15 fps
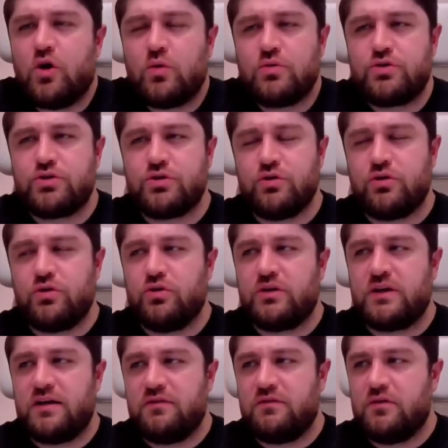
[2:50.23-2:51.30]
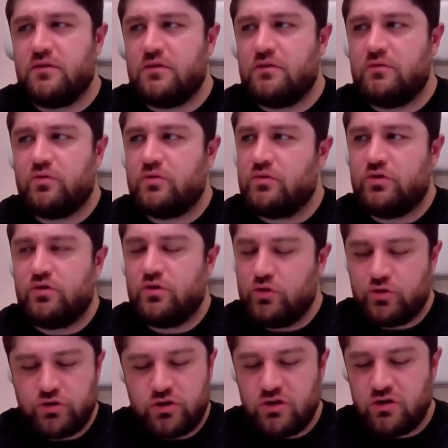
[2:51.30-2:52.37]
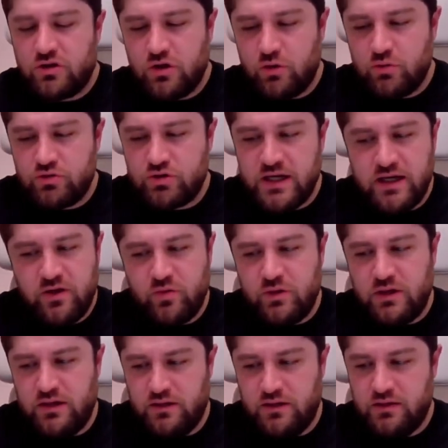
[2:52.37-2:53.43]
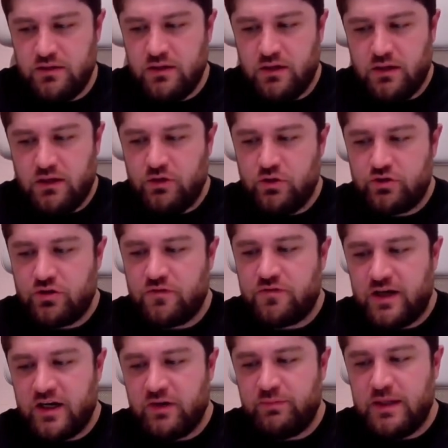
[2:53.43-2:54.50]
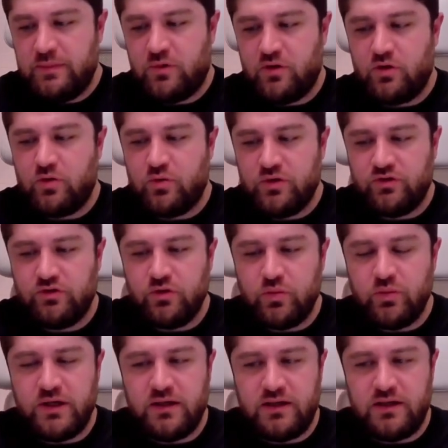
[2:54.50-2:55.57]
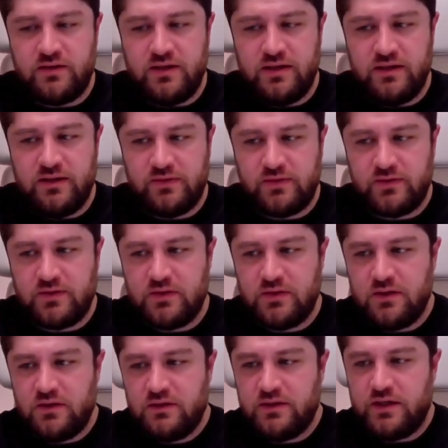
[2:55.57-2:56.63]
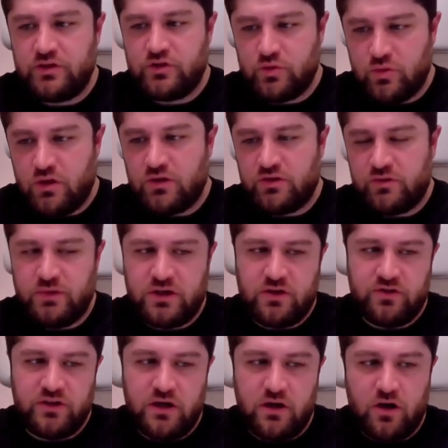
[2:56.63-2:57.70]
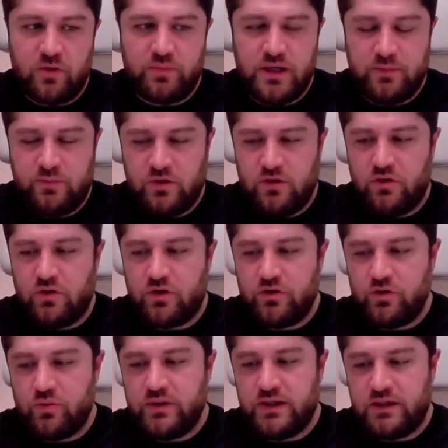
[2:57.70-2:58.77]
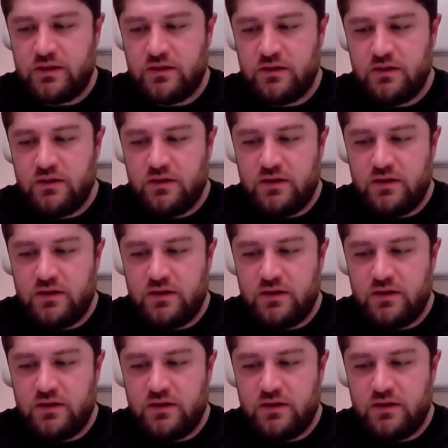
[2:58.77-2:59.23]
coach? You shouldn't coach anyone. You should find people who is doing the things that you want because there are people who are doing